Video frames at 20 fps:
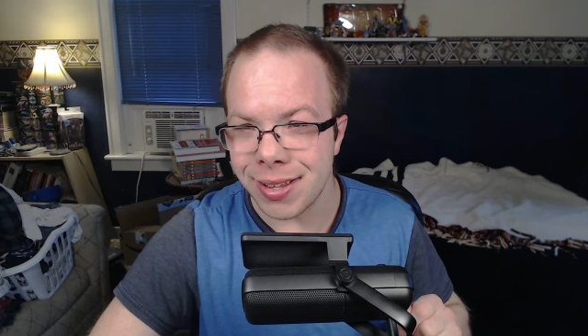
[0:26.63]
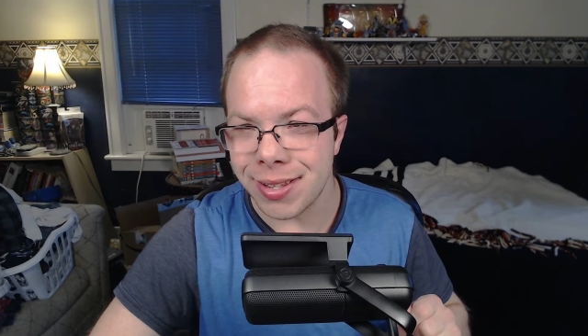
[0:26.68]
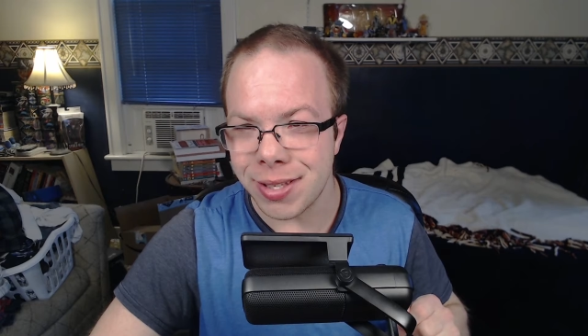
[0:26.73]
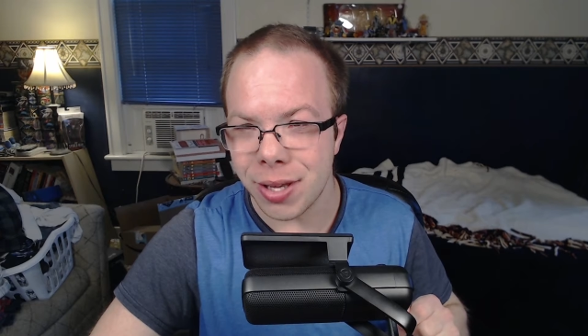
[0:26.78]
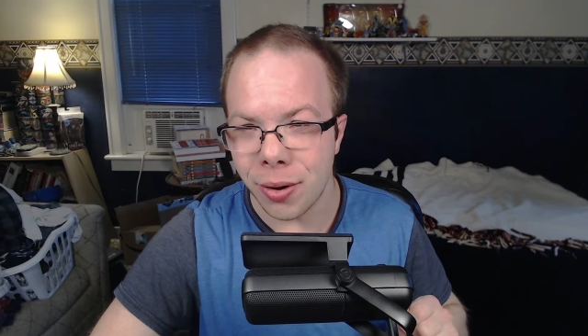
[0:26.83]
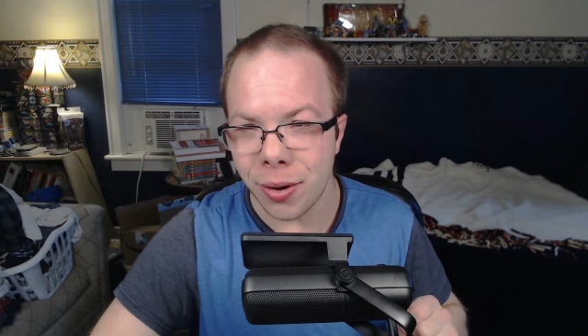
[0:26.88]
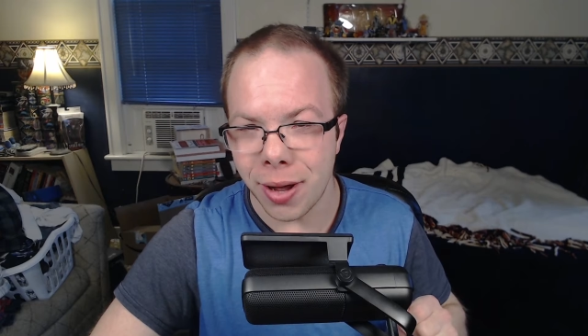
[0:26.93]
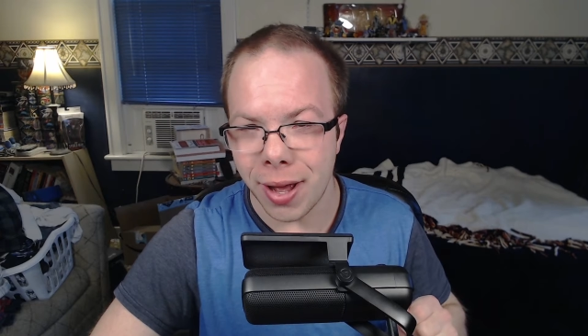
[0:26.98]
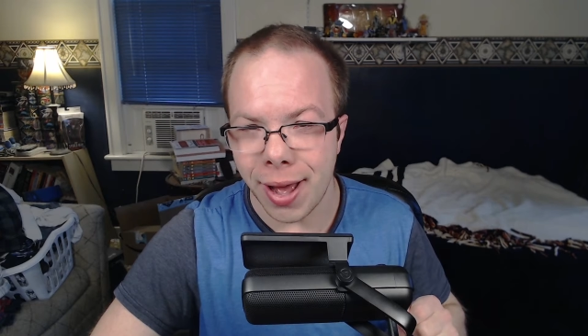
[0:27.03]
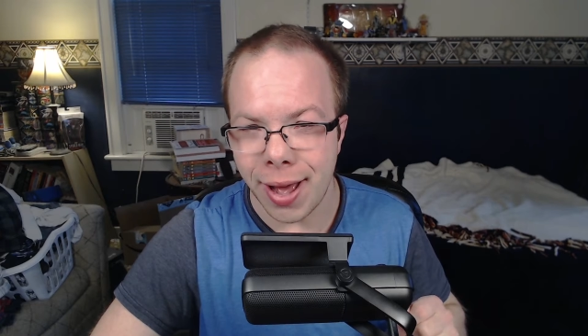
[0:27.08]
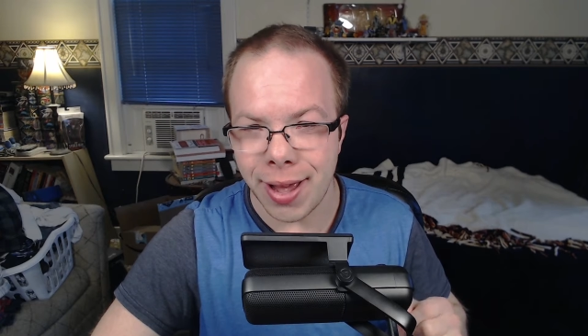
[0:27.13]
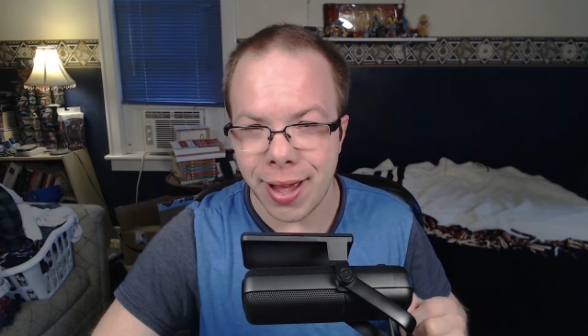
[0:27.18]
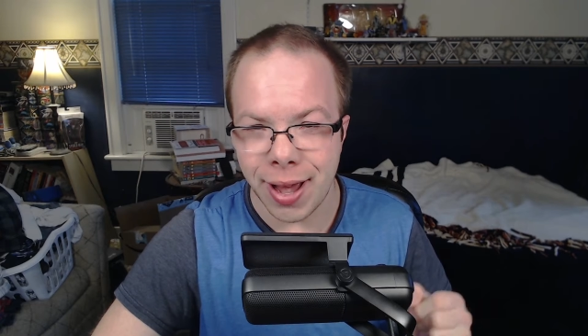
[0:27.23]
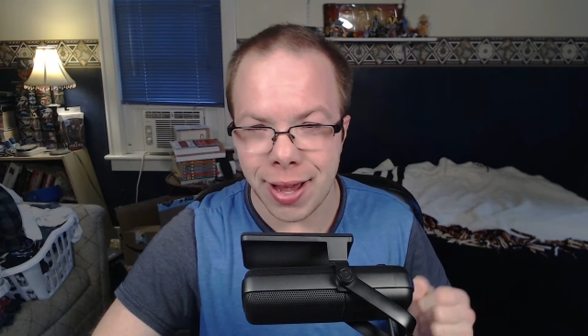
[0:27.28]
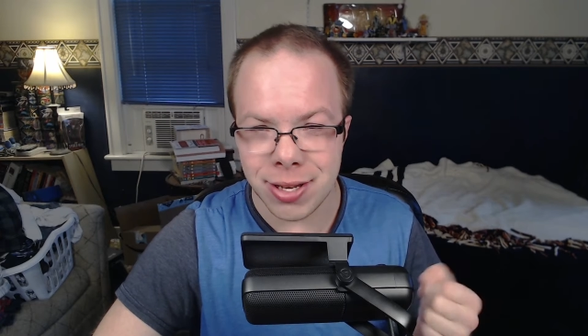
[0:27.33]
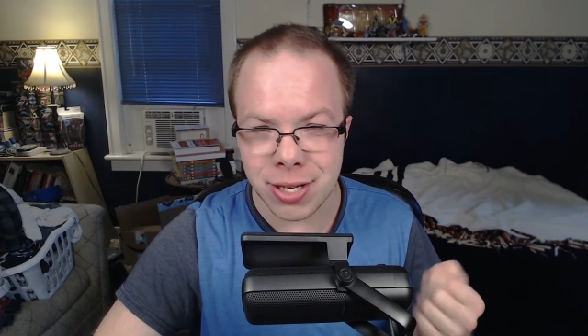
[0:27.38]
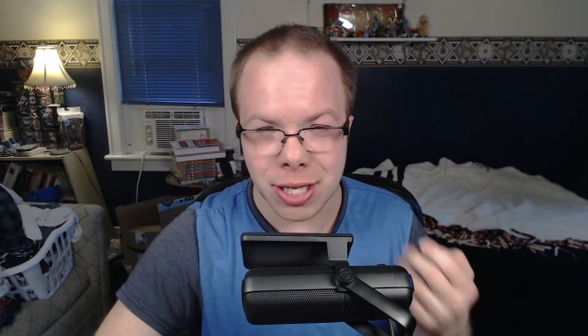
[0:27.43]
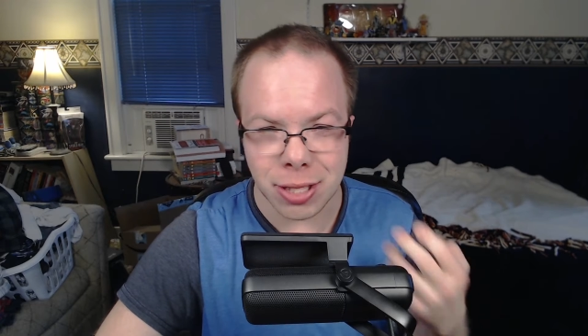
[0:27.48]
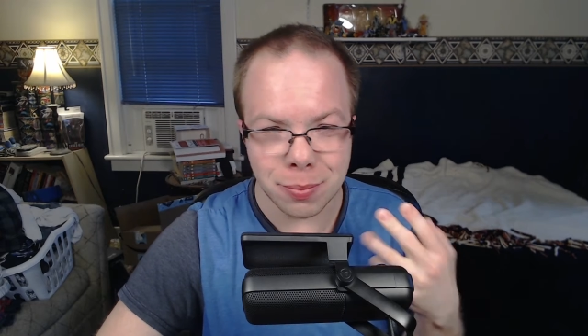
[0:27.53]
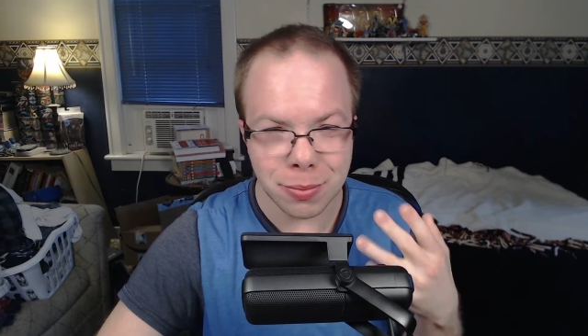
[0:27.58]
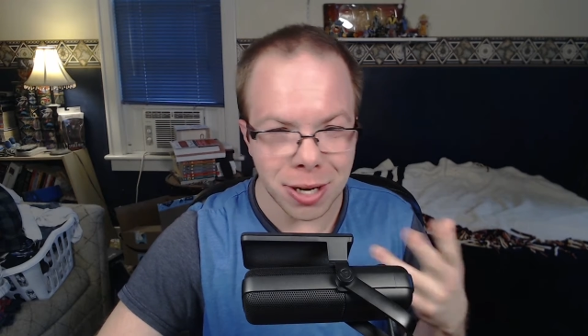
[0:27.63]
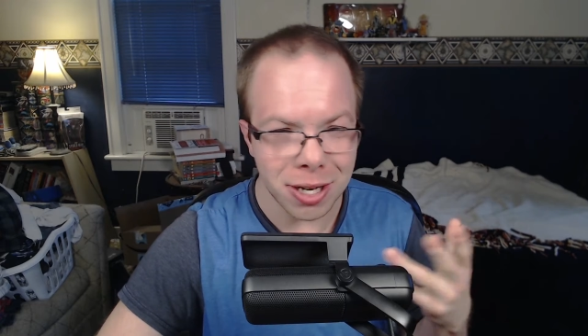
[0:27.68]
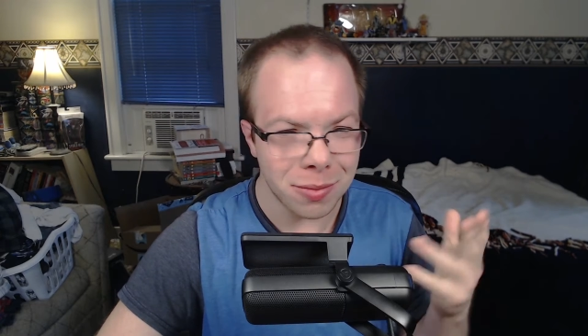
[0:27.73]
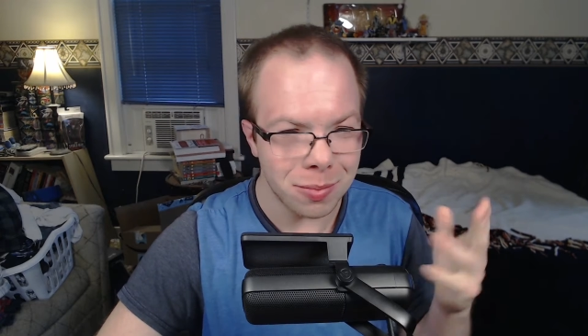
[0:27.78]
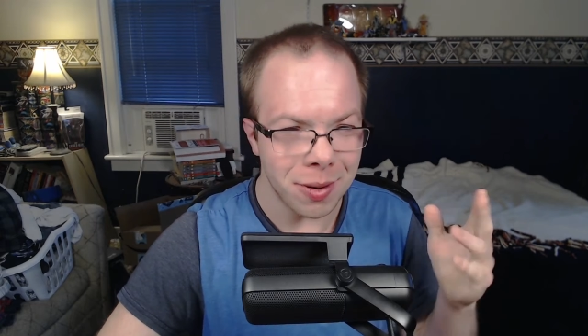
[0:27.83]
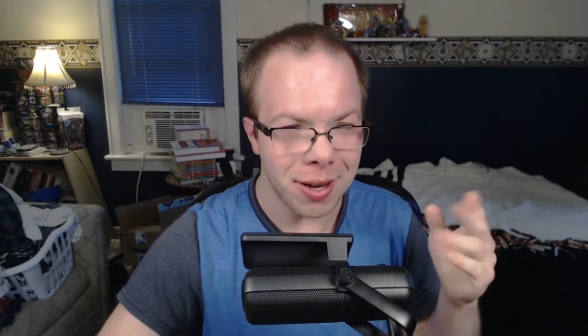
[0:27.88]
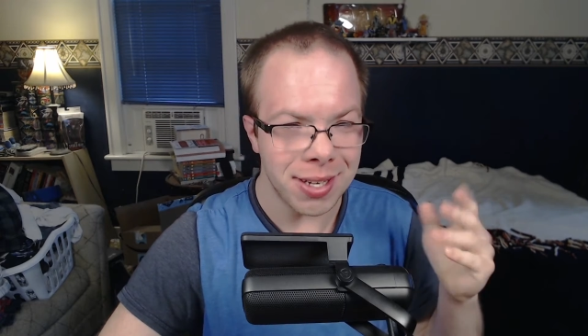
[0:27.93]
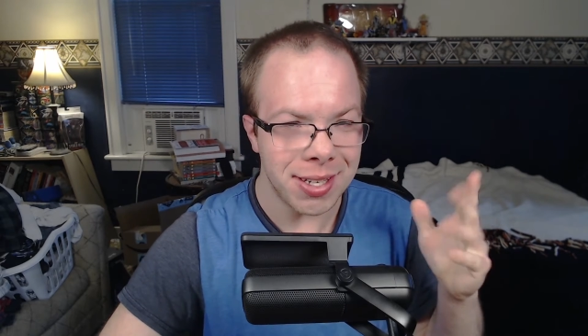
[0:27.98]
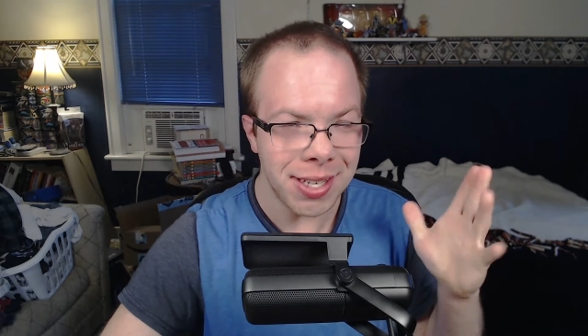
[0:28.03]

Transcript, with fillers: so I I just brushed my